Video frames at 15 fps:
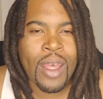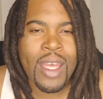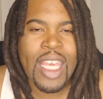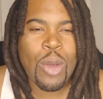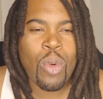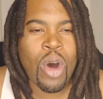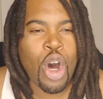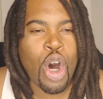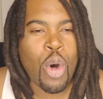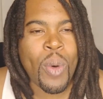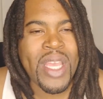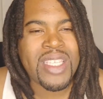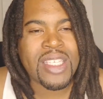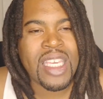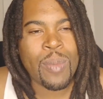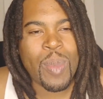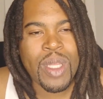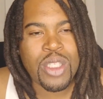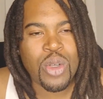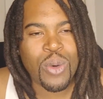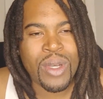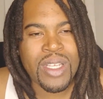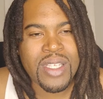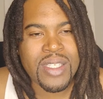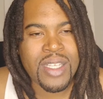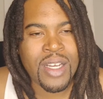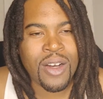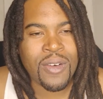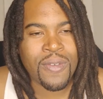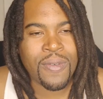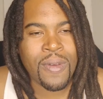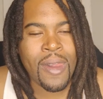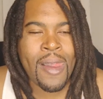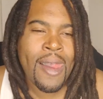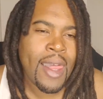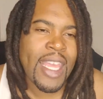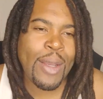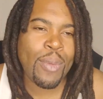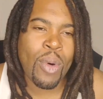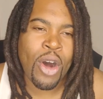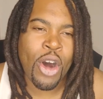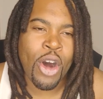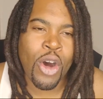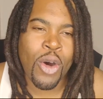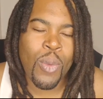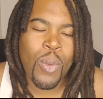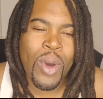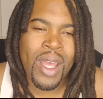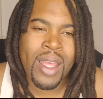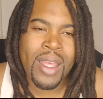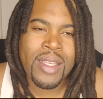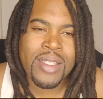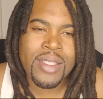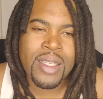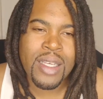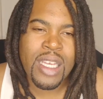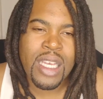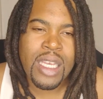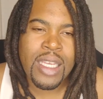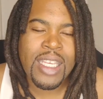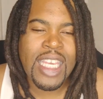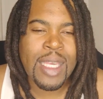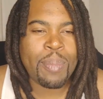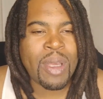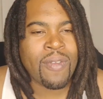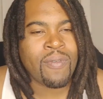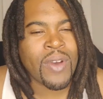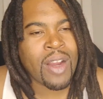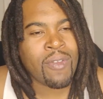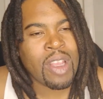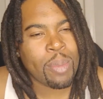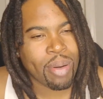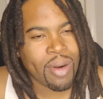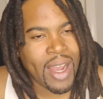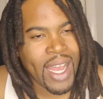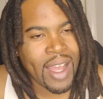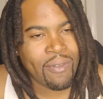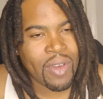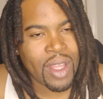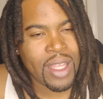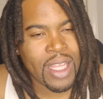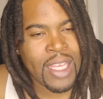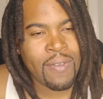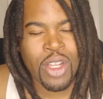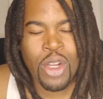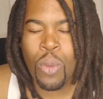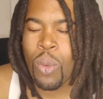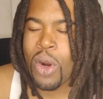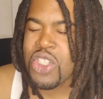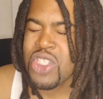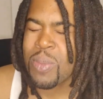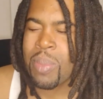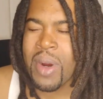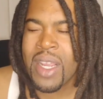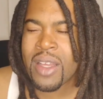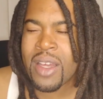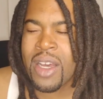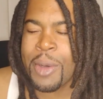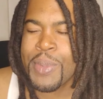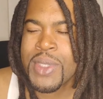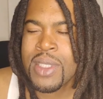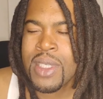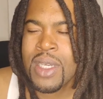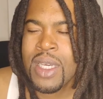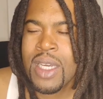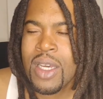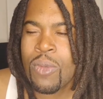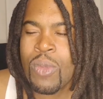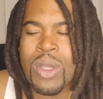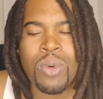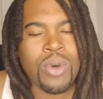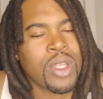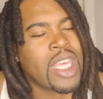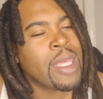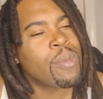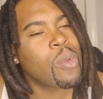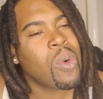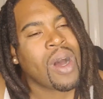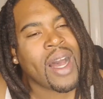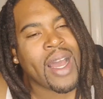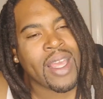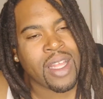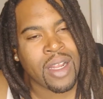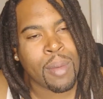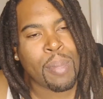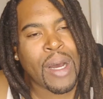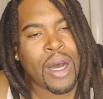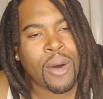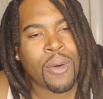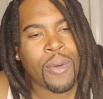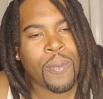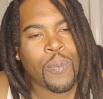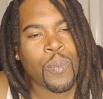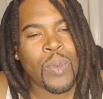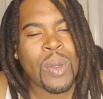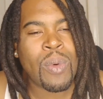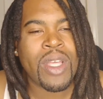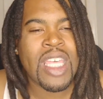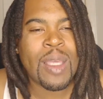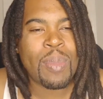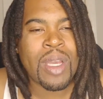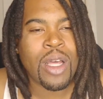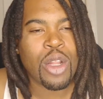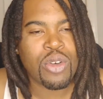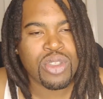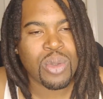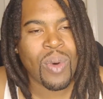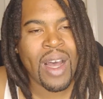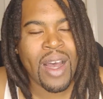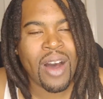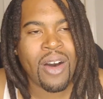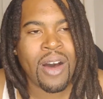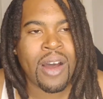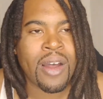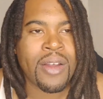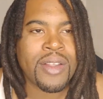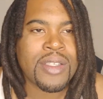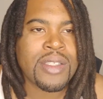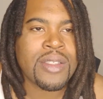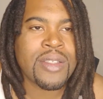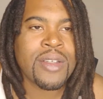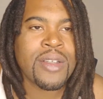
he will always keep it to himself. He will always keep it very private. Even the worst breakups, we will keep quiet about. We will keep it close to our hearts.